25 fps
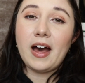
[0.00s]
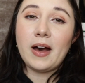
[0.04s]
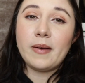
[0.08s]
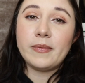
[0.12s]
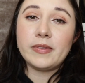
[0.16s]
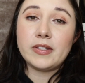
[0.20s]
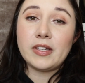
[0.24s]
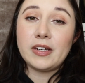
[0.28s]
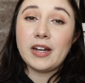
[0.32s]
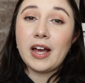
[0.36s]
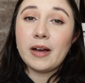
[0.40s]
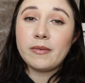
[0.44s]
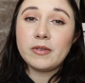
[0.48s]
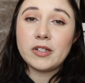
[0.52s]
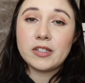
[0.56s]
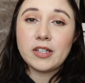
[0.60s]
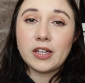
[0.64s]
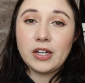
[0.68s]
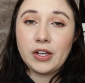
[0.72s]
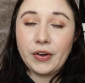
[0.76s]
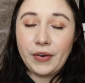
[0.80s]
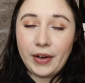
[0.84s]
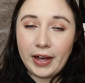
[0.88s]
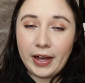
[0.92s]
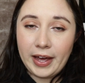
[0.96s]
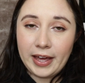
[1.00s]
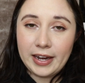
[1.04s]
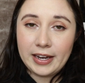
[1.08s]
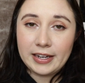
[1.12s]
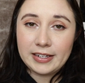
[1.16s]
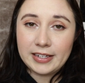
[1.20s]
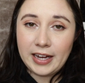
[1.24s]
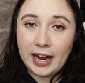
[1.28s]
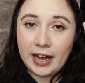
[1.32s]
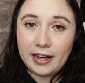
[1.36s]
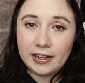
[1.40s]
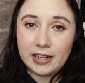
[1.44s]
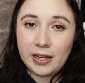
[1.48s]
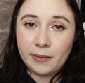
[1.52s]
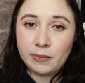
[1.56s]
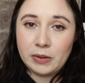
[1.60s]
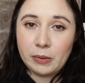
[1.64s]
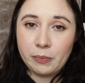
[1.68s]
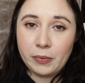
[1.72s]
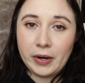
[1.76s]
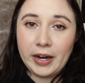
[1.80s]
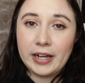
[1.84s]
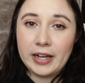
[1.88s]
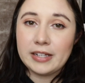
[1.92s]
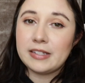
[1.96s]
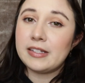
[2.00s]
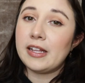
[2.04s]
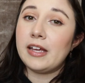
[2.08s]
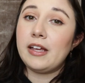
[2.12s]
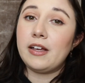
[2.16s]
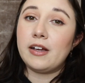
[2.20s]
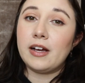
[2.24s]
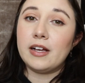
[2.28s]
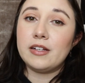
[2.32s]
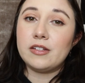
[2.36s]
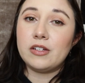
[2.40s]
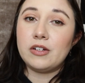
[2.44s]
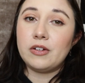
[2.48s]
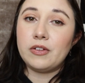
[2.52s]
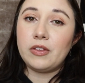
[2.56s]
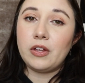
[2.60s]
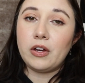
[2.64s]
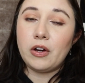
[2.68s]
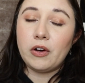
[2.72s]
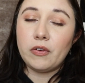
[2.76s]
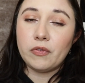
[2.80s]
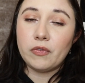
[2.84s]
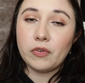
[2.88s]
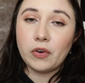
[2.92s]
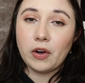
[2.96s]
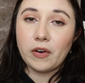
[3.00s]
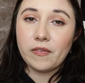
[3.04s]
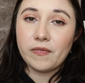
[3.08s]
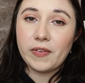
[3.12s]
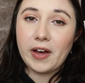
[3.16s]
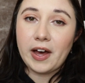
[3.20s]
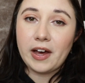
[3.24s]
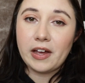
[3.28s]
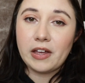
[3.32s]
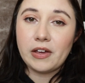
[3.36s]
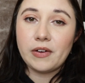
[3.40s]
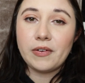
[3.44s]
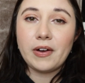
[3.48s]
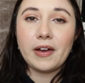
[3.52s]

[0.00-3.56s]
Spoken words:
So now I'm just going to go ahead and tally up the price, let you guys know the overall value,